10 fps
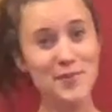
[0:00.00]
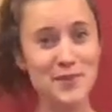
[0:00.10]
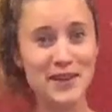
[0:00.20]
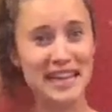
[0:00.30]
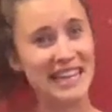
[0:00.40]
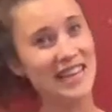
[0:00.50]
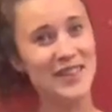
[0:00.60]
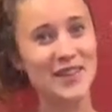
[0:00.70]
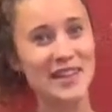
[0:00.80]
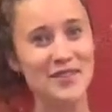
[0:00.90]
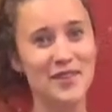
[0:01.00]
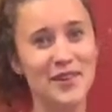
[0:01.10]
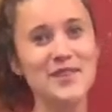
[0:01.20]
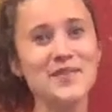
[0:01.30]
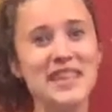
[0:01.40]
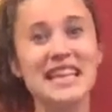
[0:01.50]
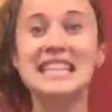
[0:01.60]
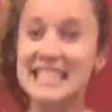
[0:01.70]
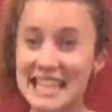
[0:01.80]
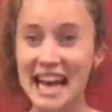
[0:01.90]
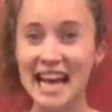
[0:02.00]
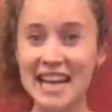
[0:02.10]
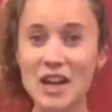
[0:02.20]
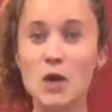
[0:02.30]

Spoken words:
morning, Year 3 and 4. Today,